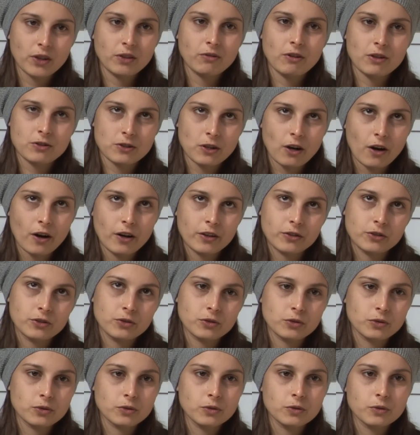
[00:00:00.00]
it was hard
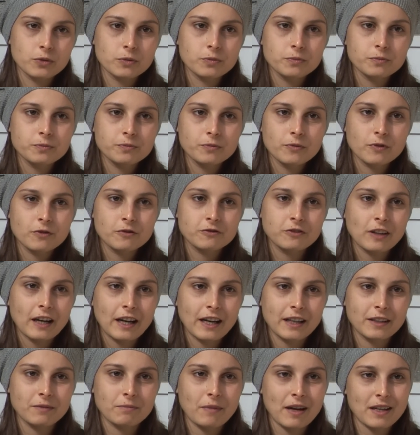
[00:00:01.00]
to
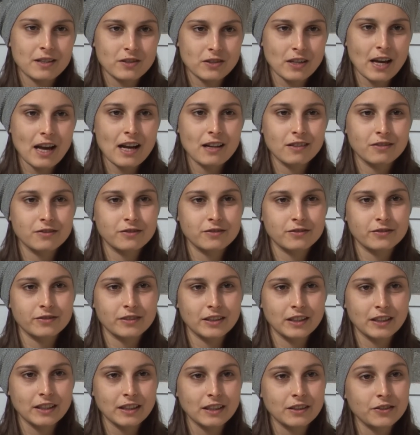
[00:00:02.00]
find myself
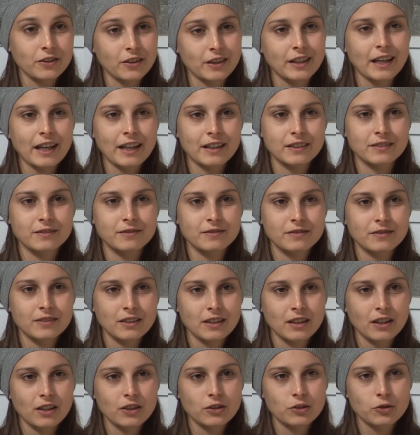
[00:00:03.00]
in it again,
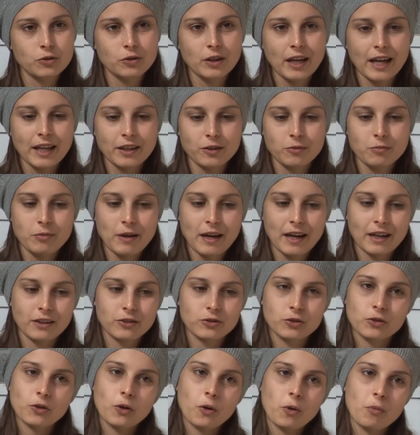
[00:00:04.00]
to get back,
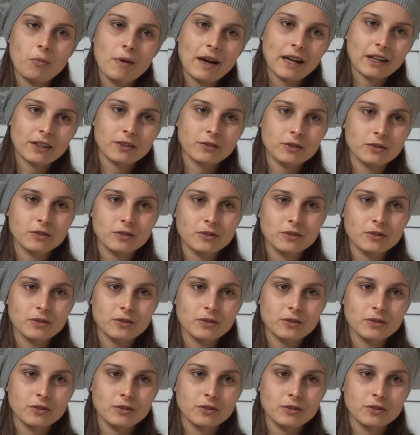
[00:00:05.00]
to go back